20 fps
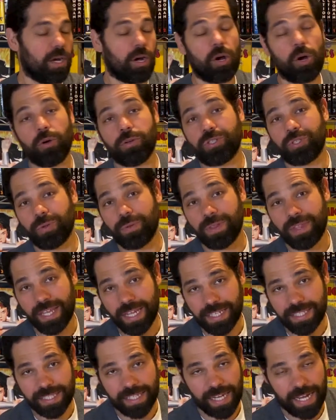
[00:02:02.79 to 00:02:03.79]
Oh, so
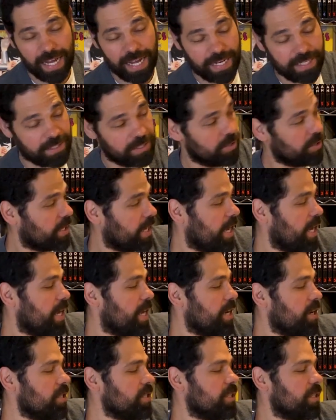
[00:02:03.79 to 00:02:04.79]
this, guys, okay,
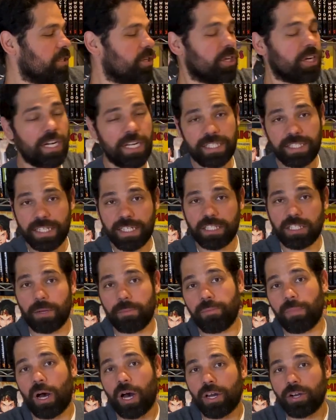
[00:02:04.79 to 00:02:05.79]
you're going to see
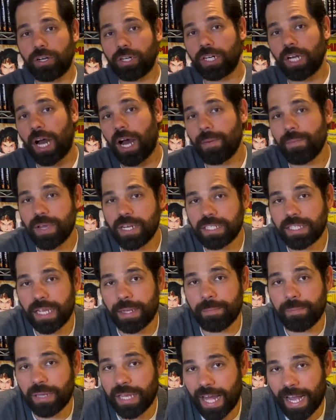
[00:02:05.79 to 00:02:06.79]
some modern comics
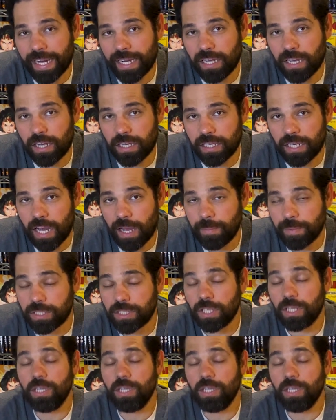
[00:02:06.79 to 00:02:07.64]
and Blackhawk comics.